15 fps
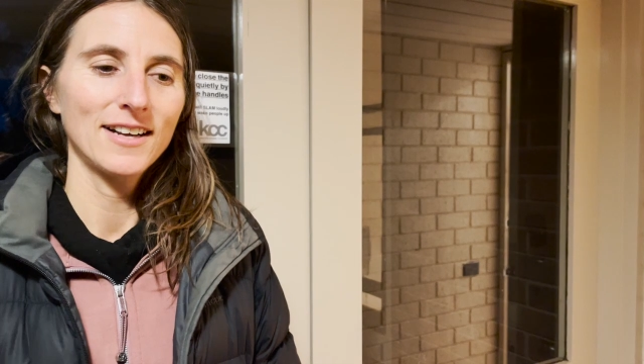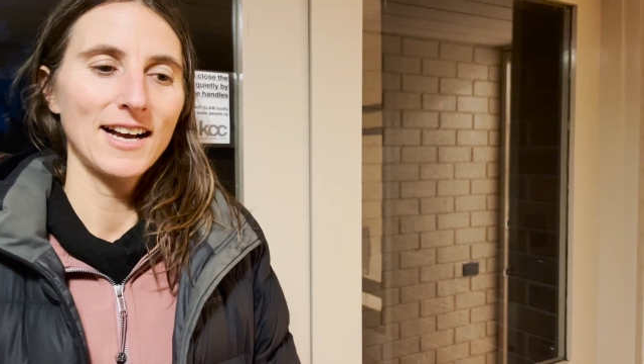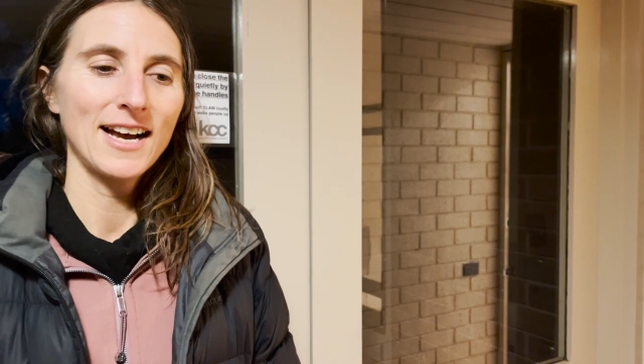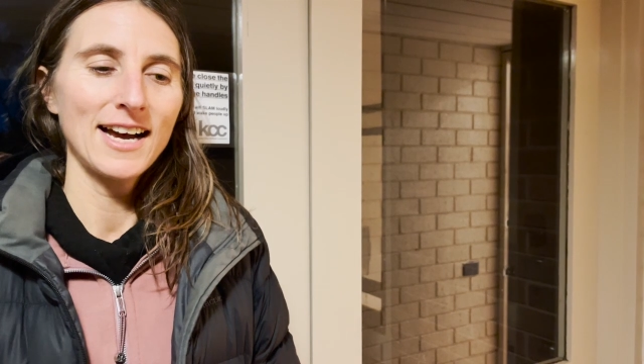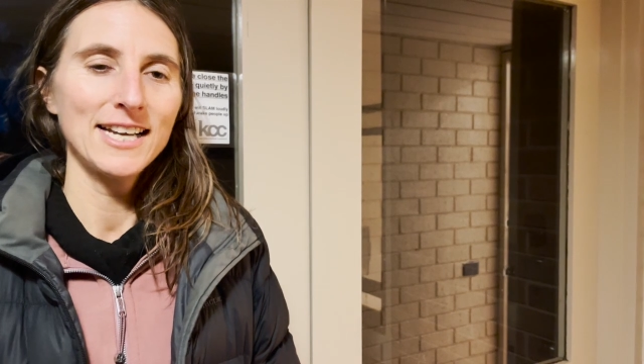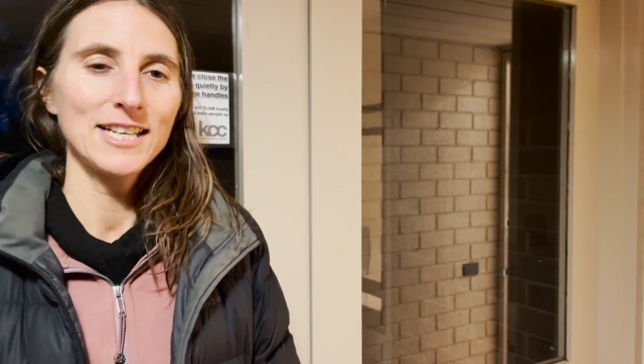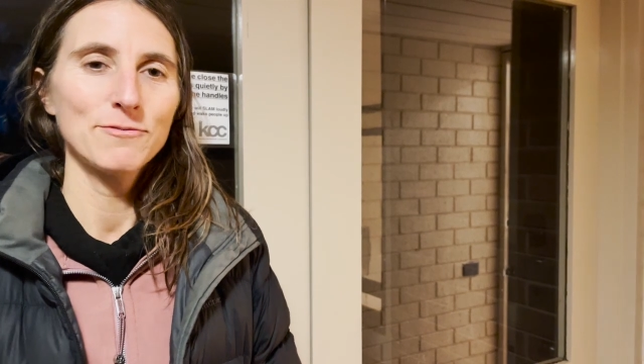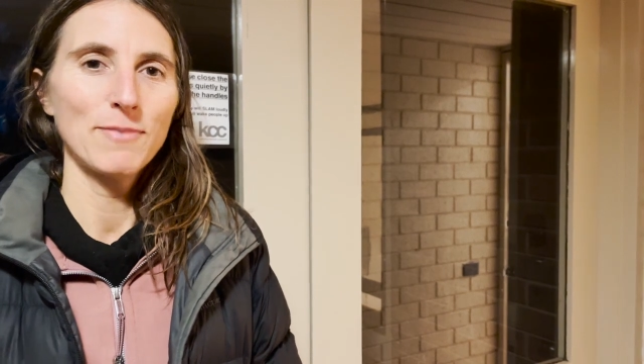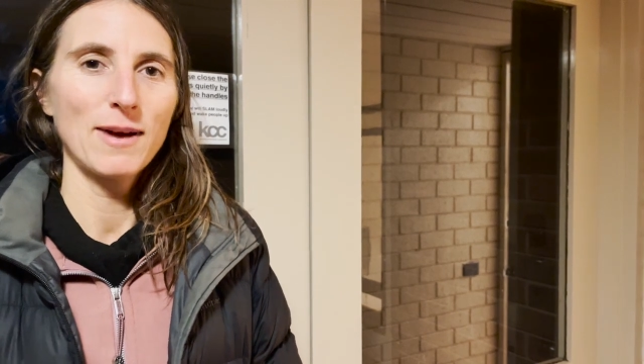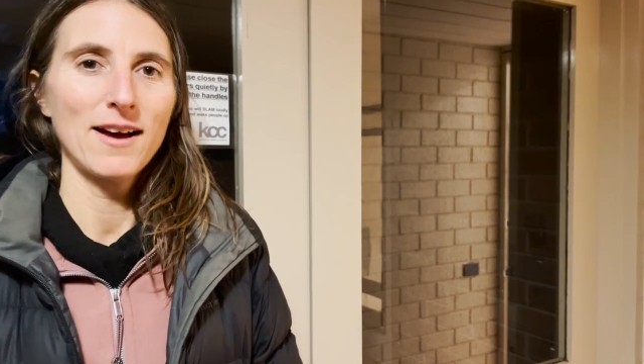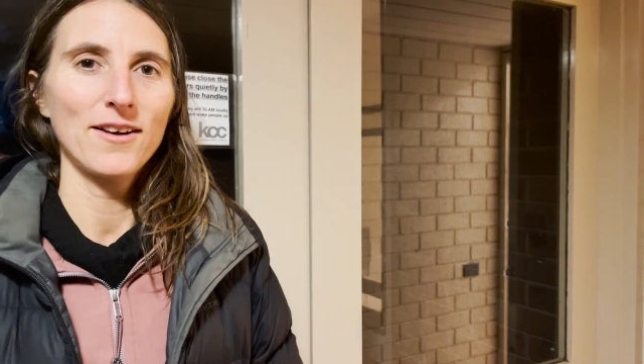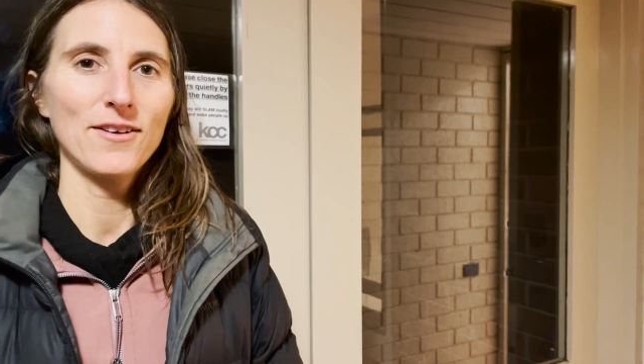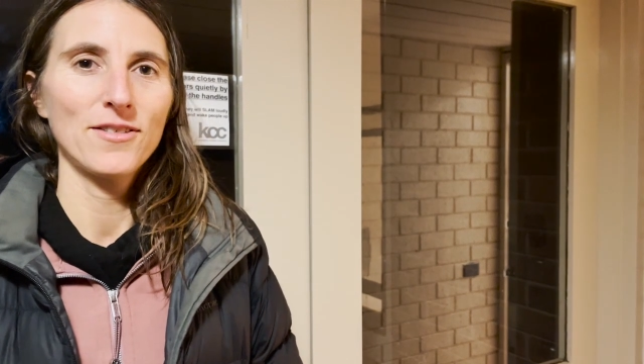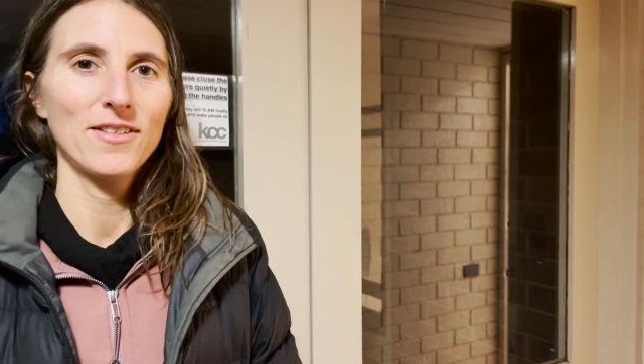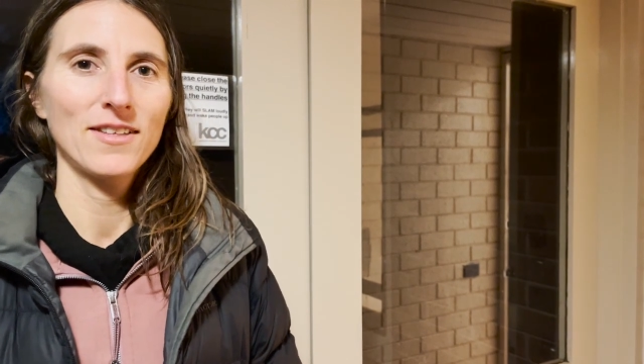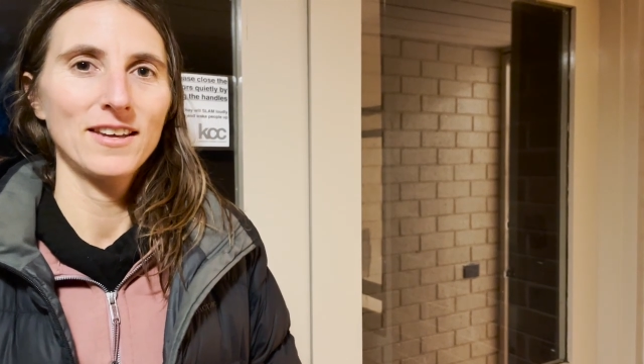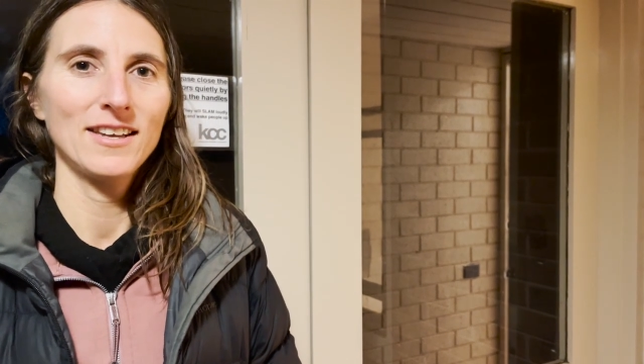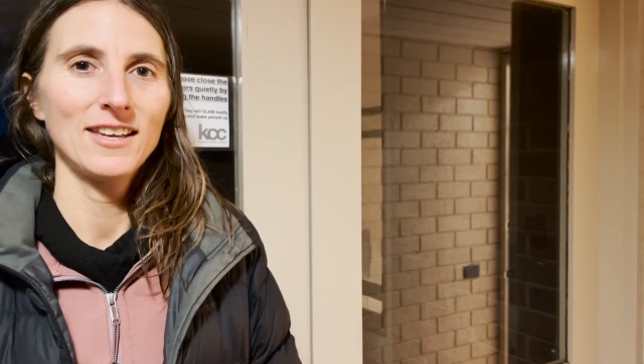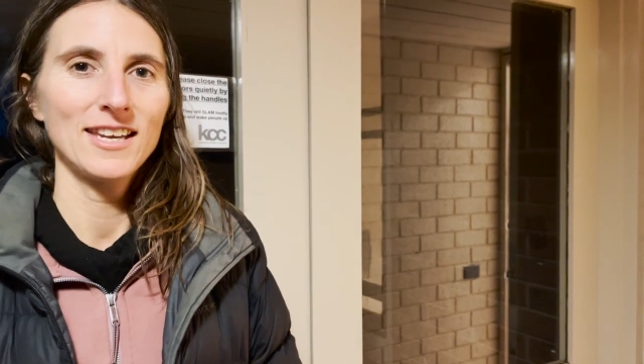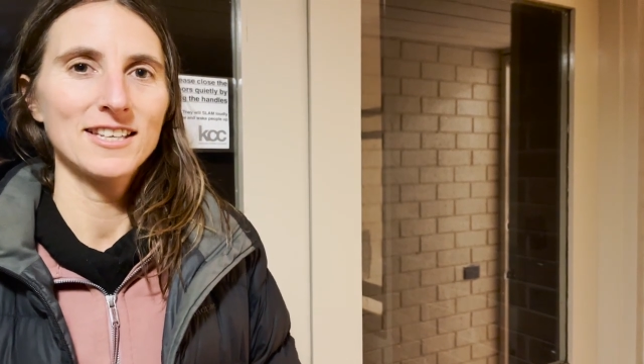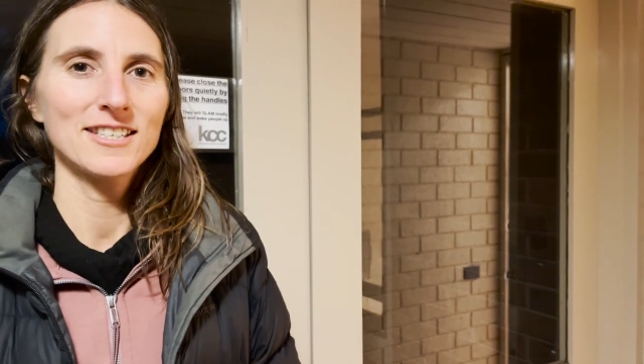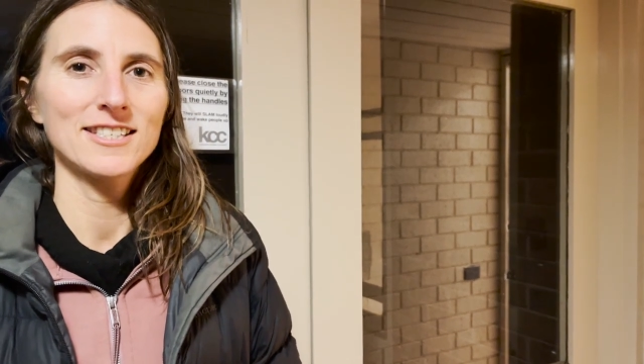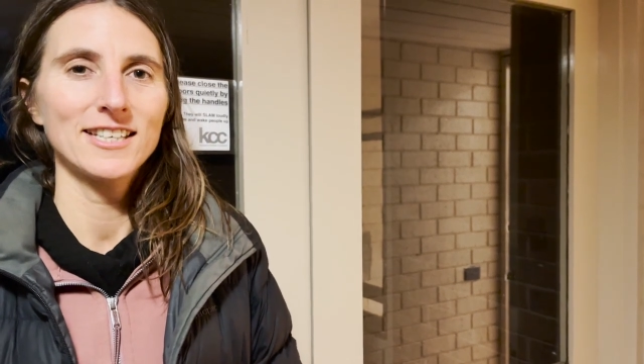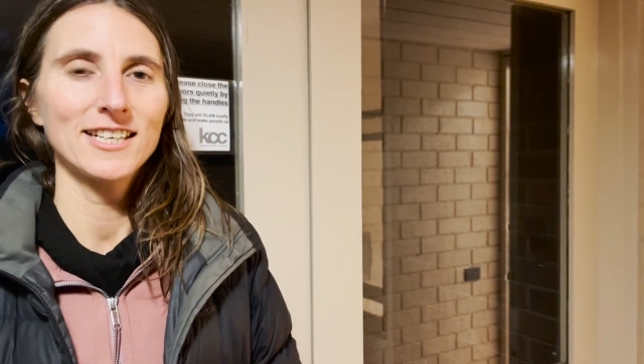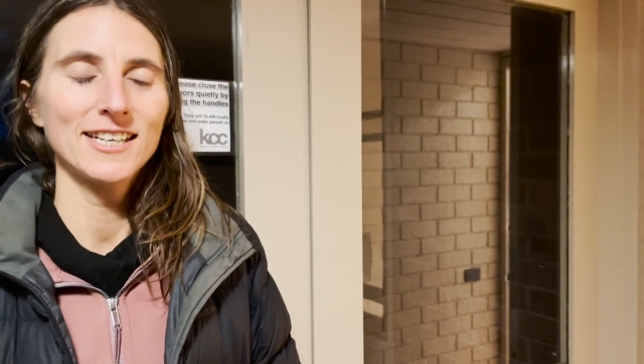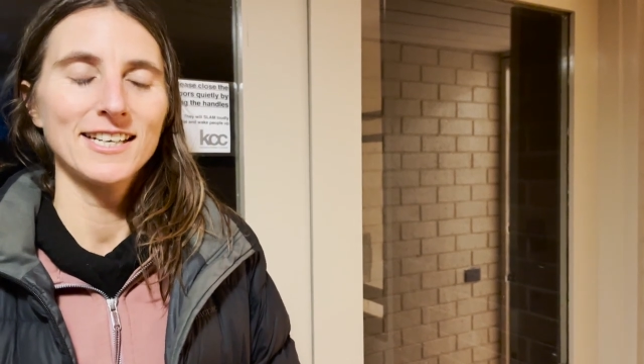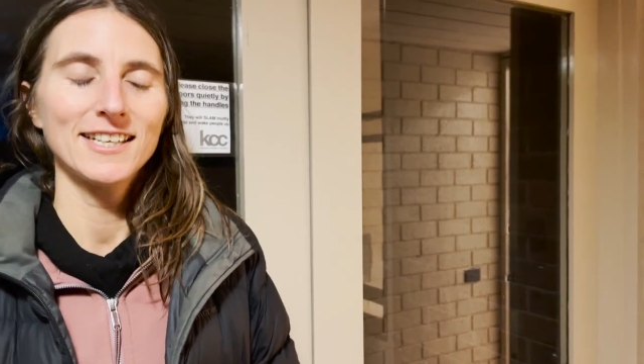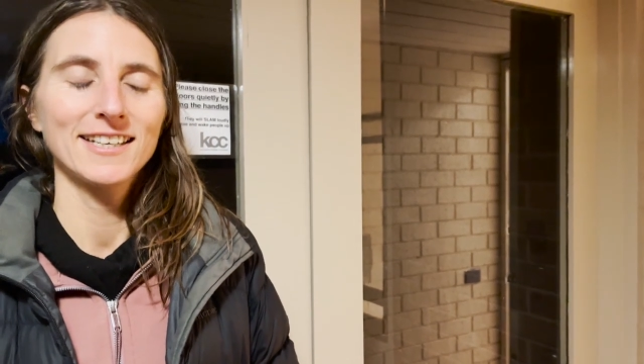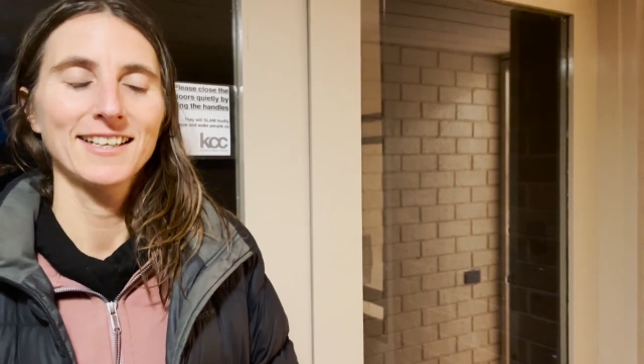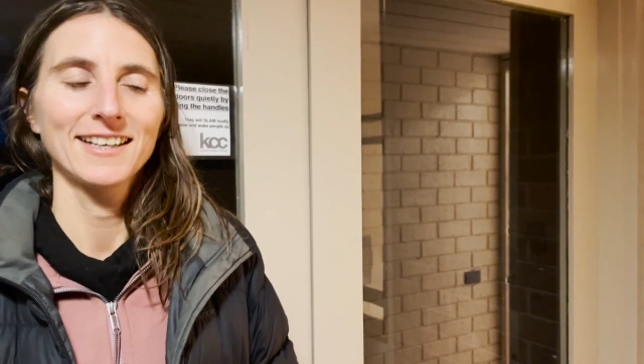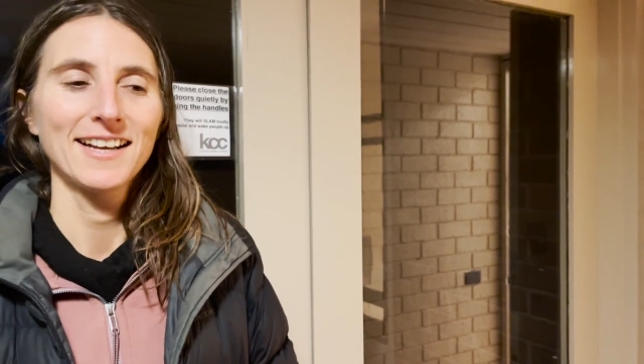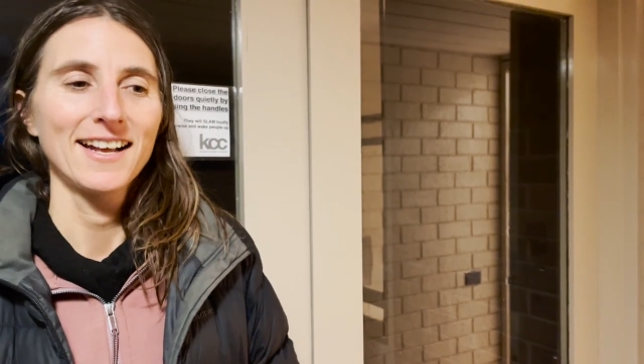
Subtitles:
ice bath yesterday,